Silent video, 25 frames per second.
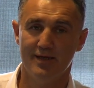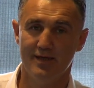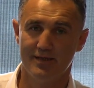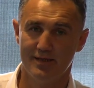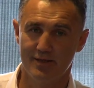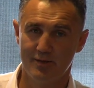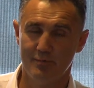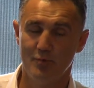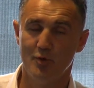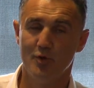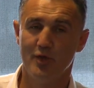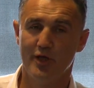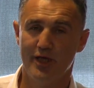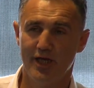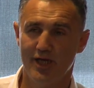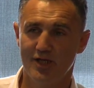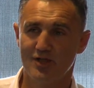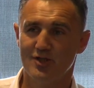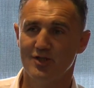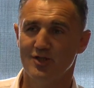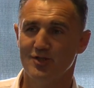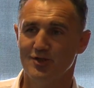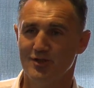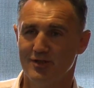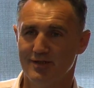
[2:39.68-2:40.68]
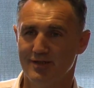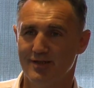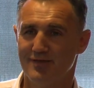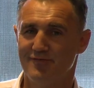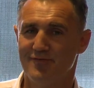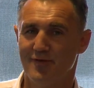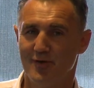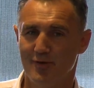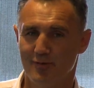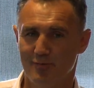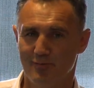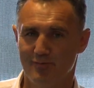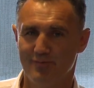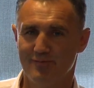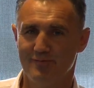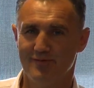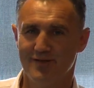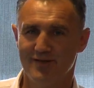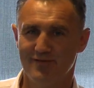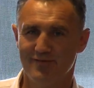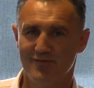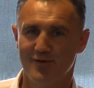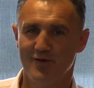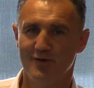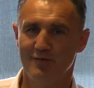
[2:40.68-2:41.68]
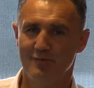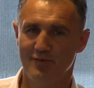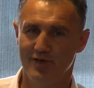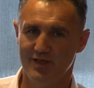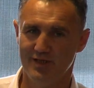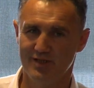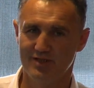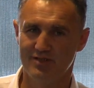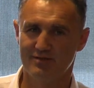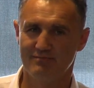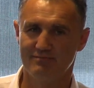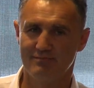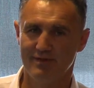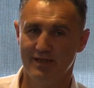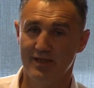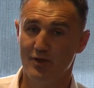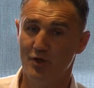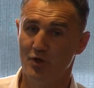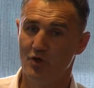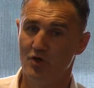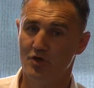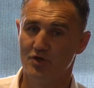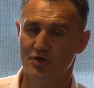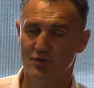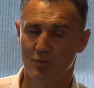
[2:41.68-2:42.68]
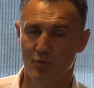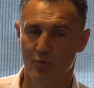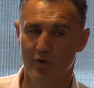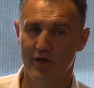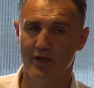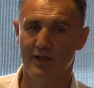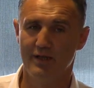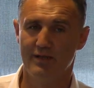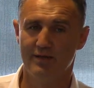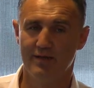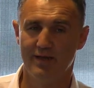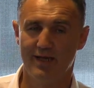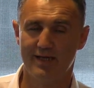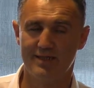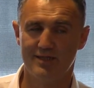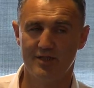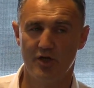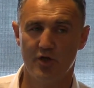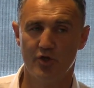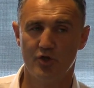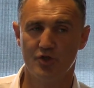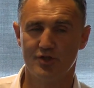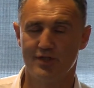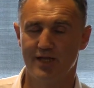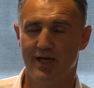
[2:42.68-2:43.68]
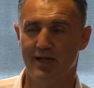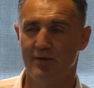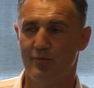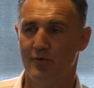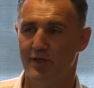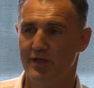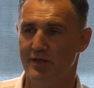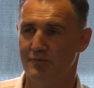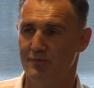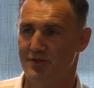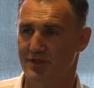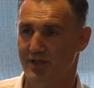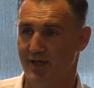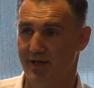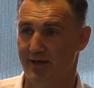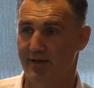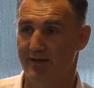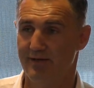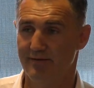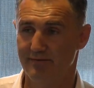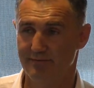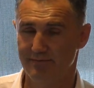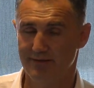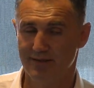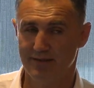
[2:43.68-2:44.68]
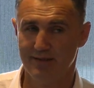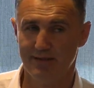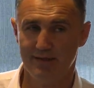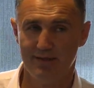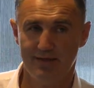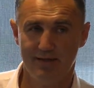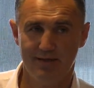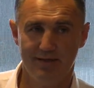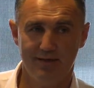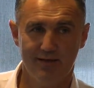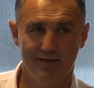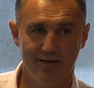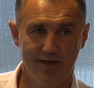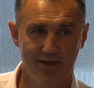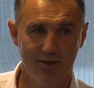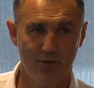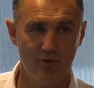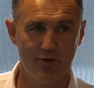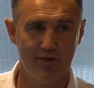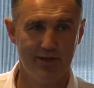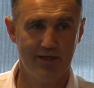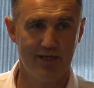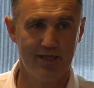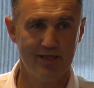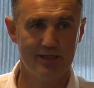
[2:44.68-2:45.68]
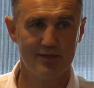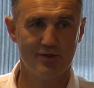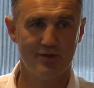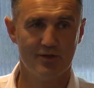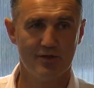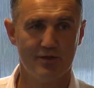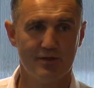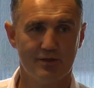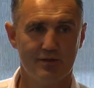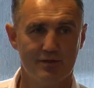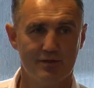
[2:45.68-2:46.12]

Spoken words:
communication is a difficult piece. It took us a while to actually understand what he was saying. I know Adele has done,